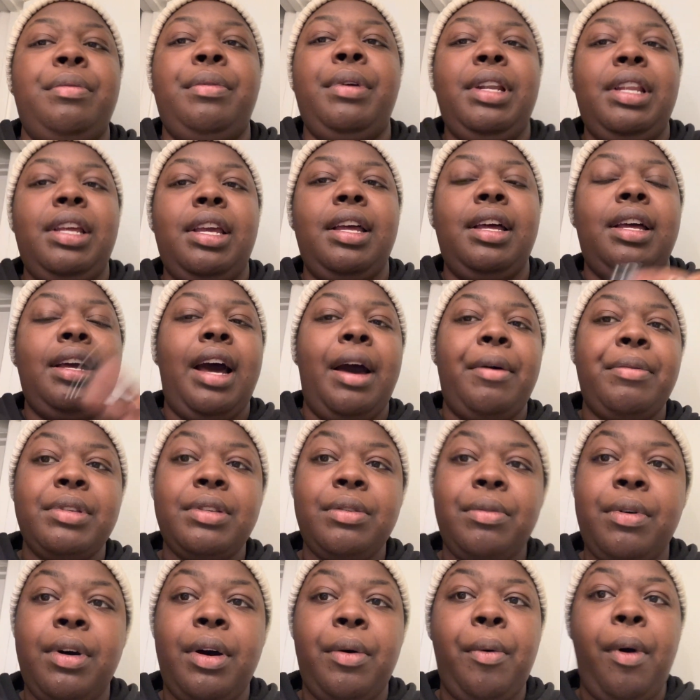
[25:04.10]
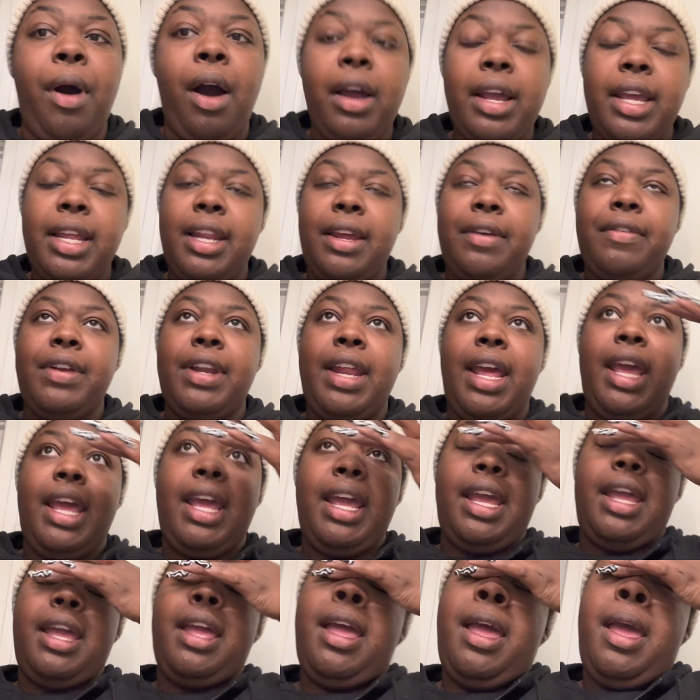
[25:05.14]
really good. I was going walking every
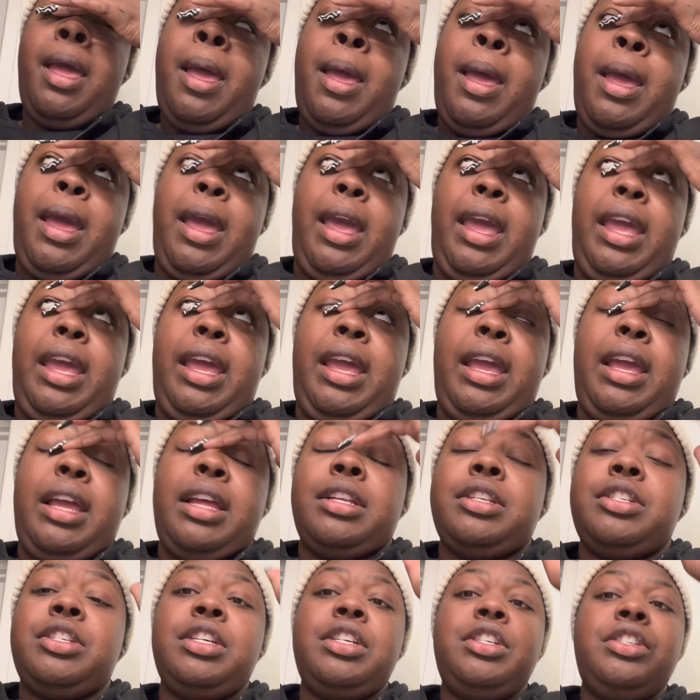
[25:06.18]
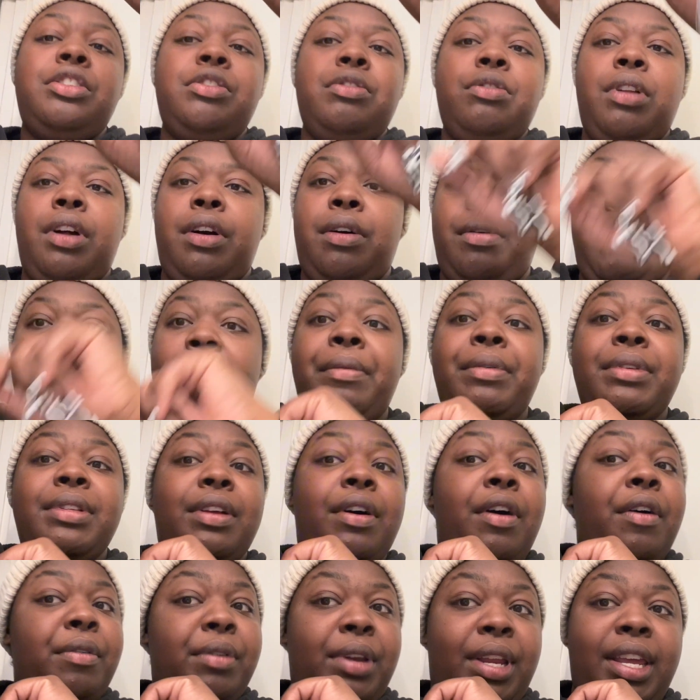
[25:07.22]
day and just, you know, I was
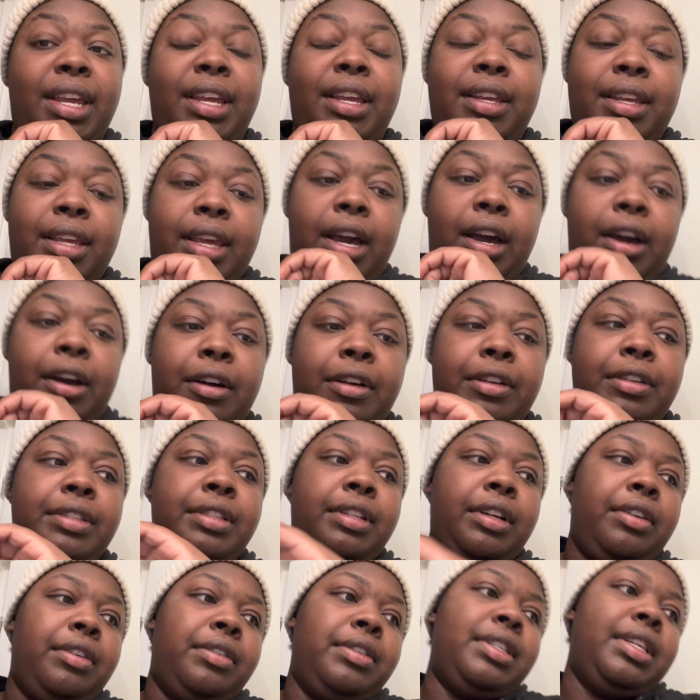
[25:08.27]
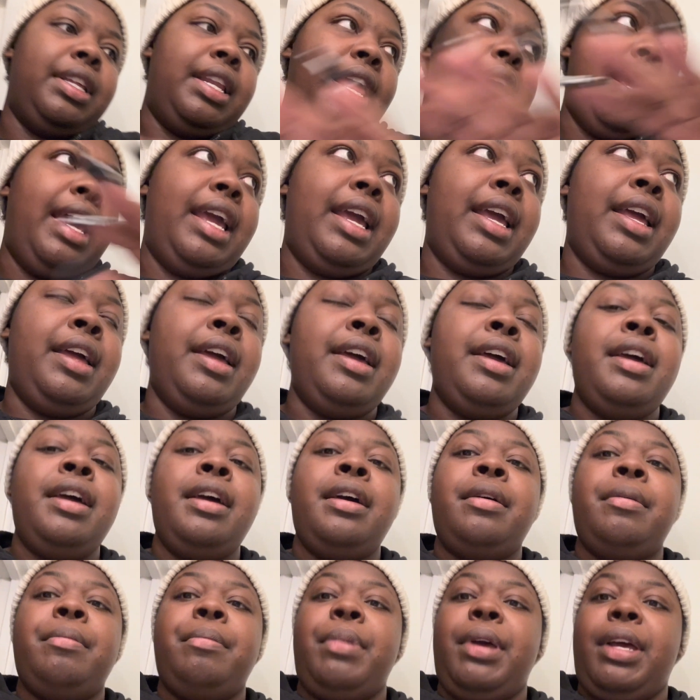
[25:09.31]
on it, y'all. So today,
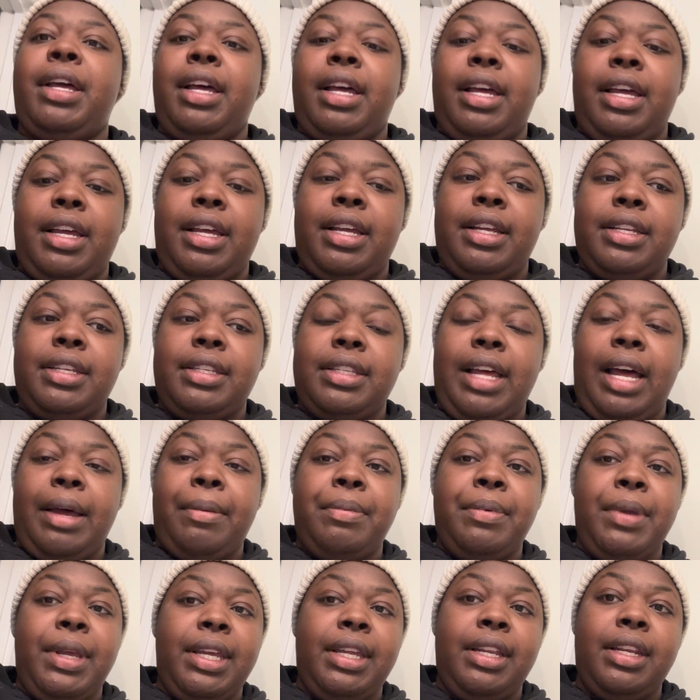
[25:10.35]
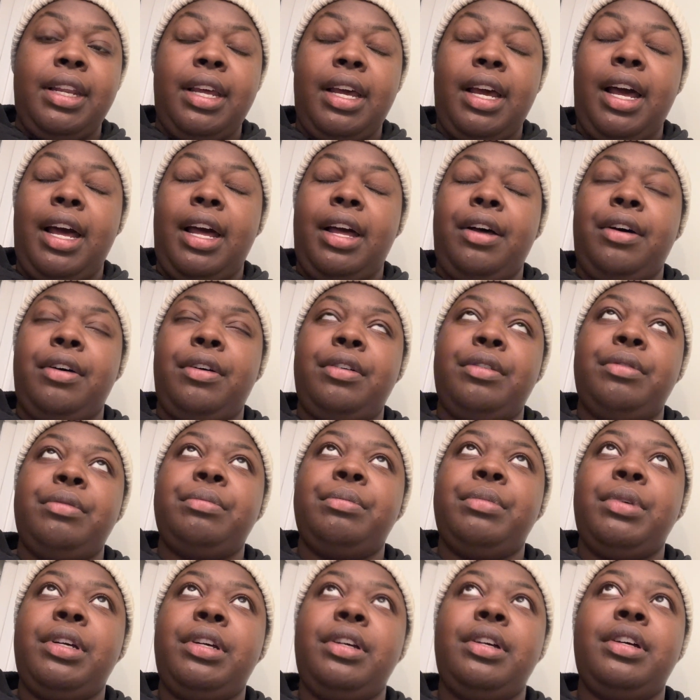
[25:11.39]
because I've been
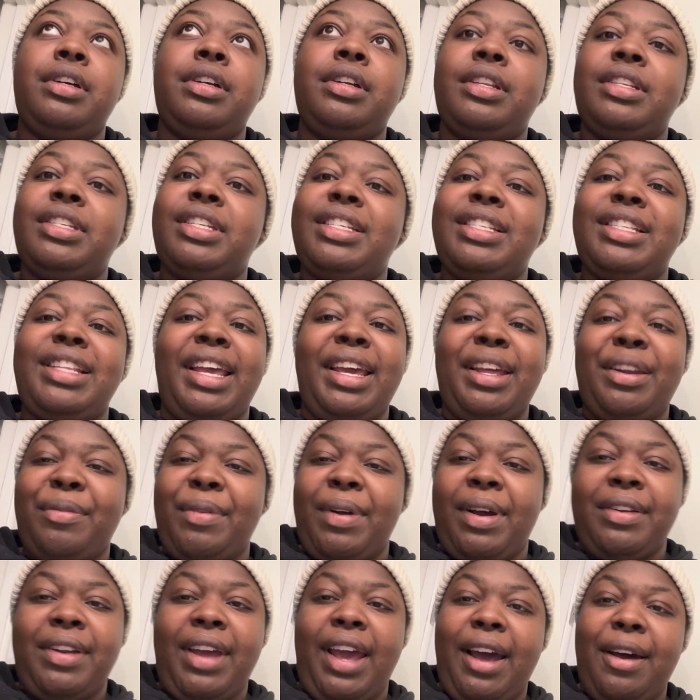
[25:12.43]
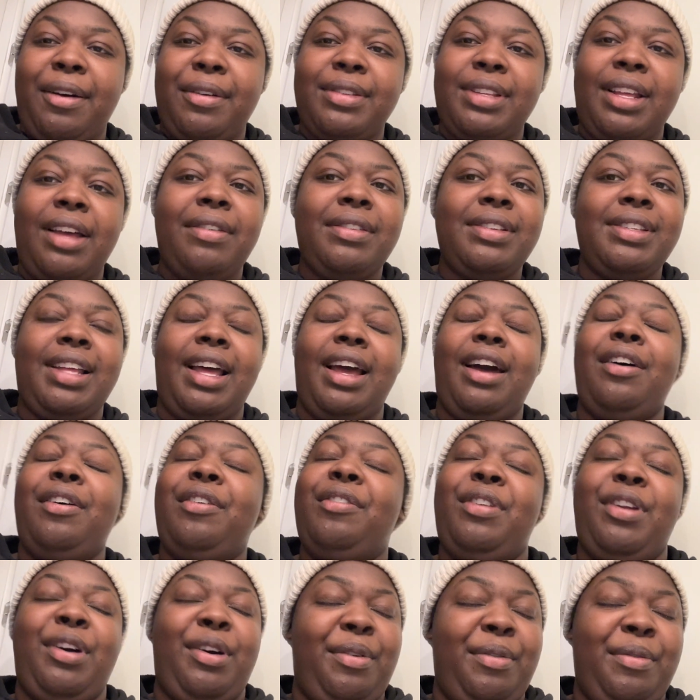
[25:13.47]
just laying around the house, I was like, oh
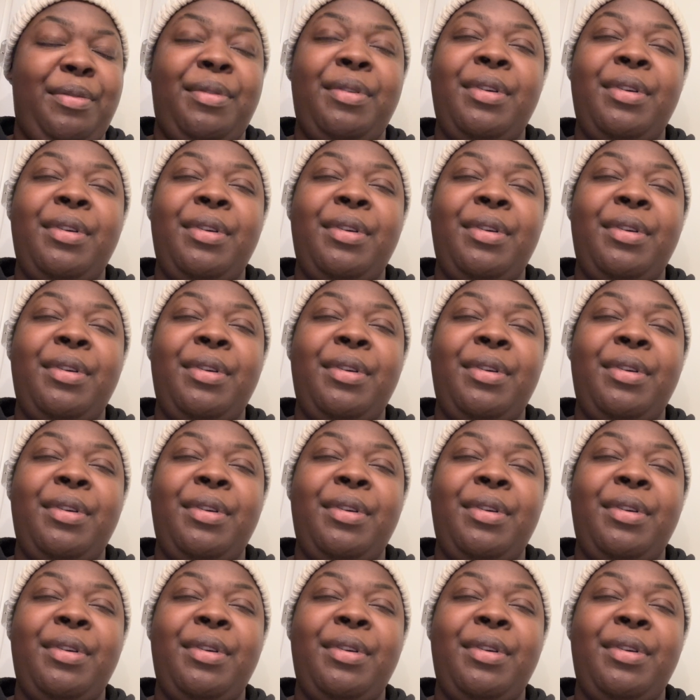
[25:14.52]
no,